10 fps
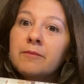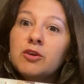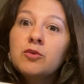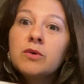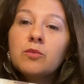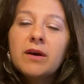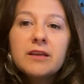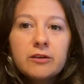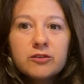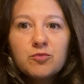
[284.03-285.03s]
You would want to
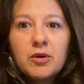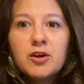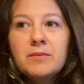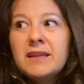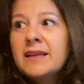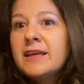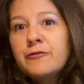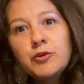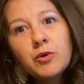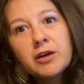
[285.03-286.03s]
use permanent
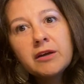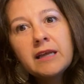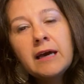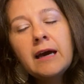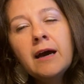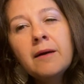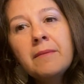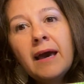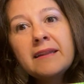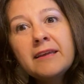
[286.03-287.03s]
if you are going to
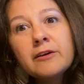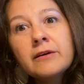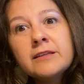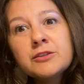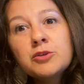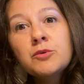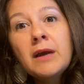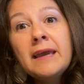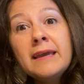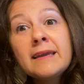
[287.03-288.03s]
adhere it to
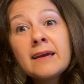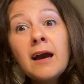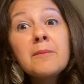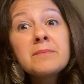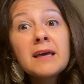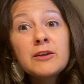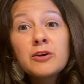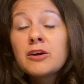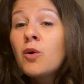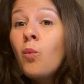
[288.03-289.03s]
a cup that you're
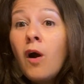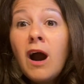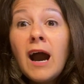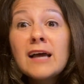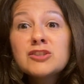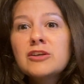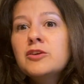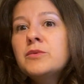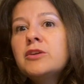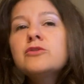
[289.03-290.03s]
going to wash, and
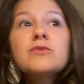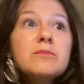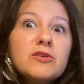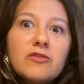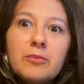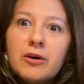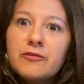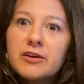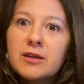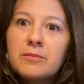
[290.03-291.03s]
you would use removable if
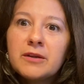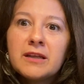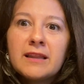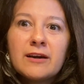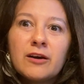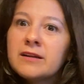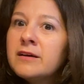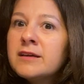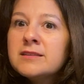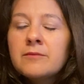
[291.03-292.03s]
you're going to put it like on
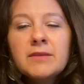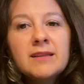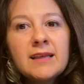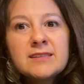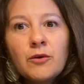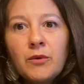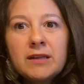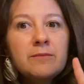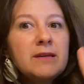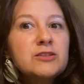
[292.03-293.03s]
something that's going
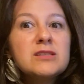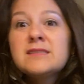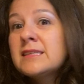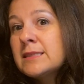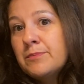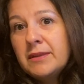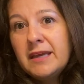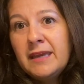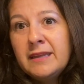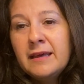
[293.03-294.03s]
to be just
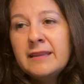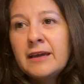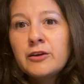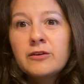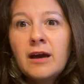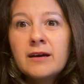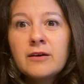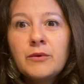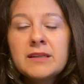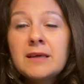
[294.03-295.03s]
displayed, that you're not
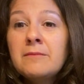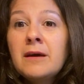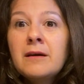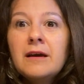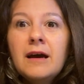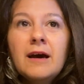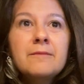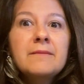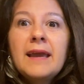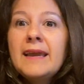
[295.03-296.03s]
going to
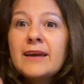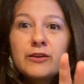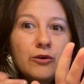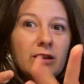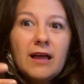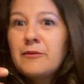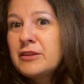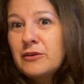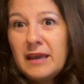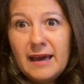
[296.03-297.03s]
handle a lot with
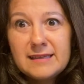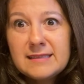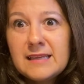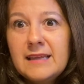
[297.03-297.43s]
your hands.